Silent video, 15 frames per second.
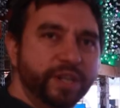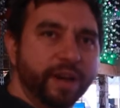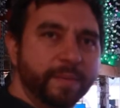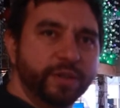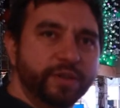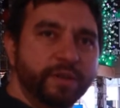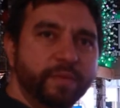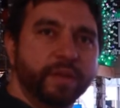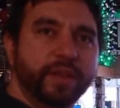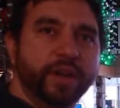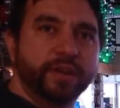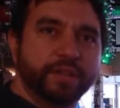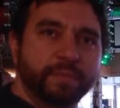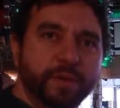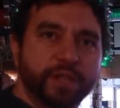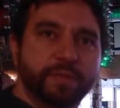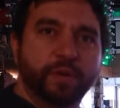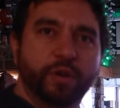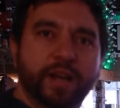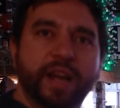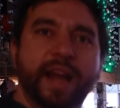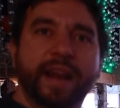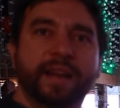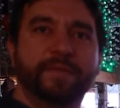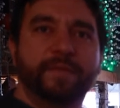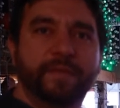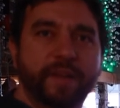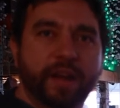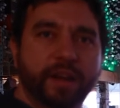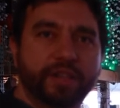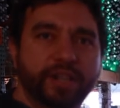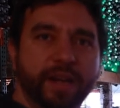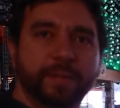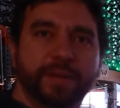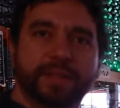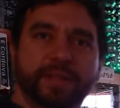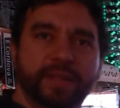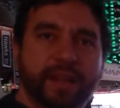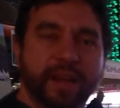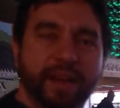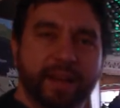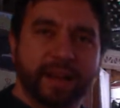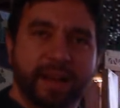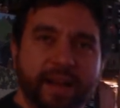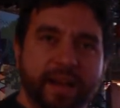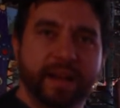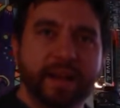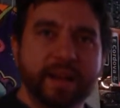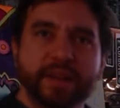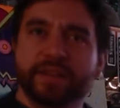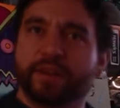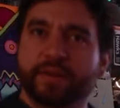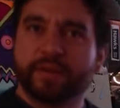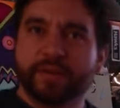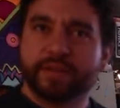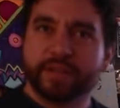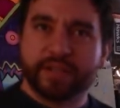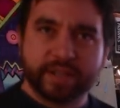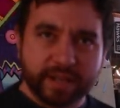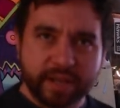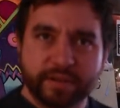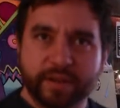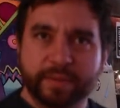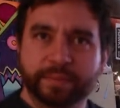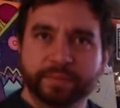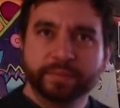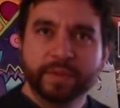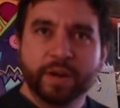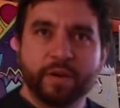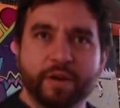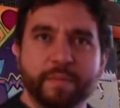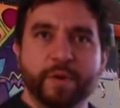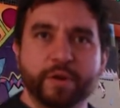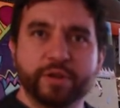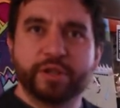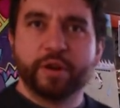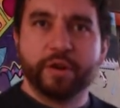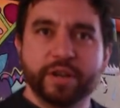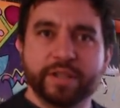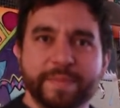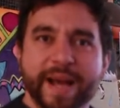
geometry, while theirs are much more organic shapes, like turtles, etc., or more Majora's